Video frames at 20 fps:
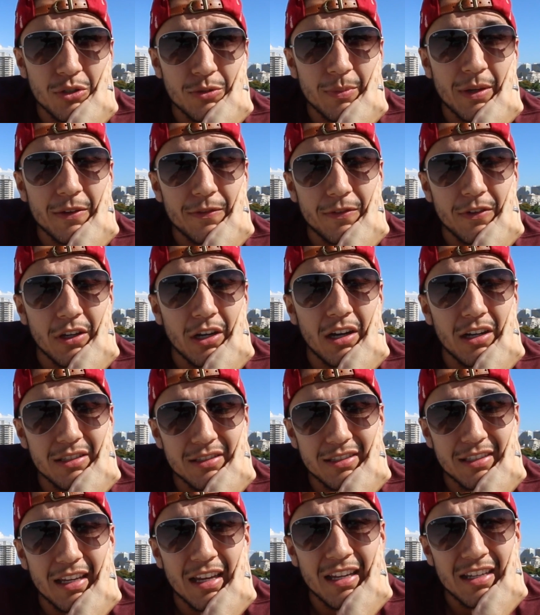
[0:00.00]
was my
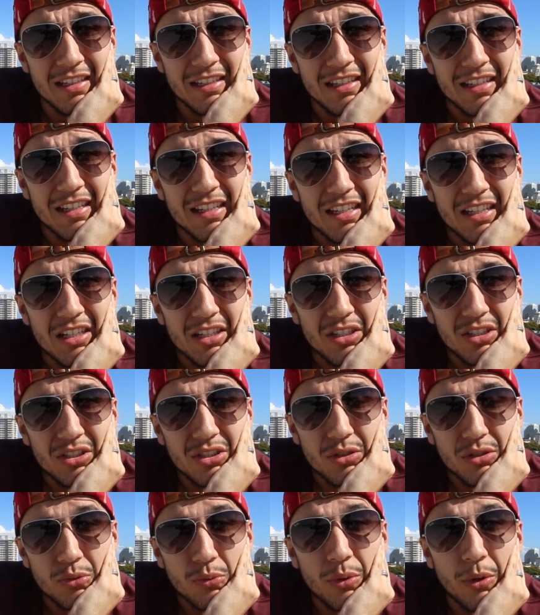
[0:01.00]
fiance.
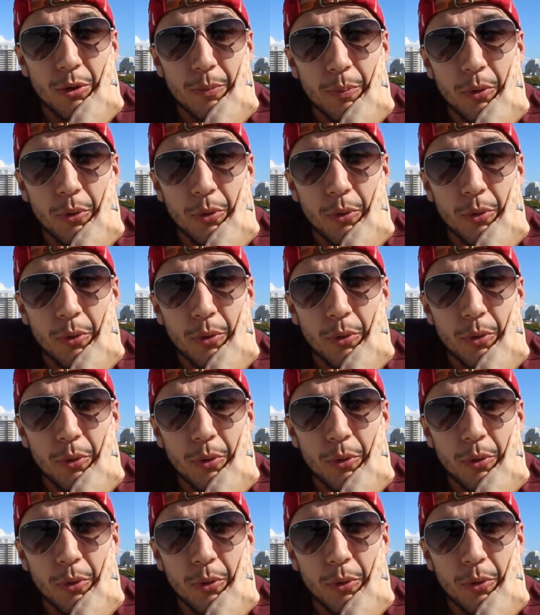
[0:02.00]
We were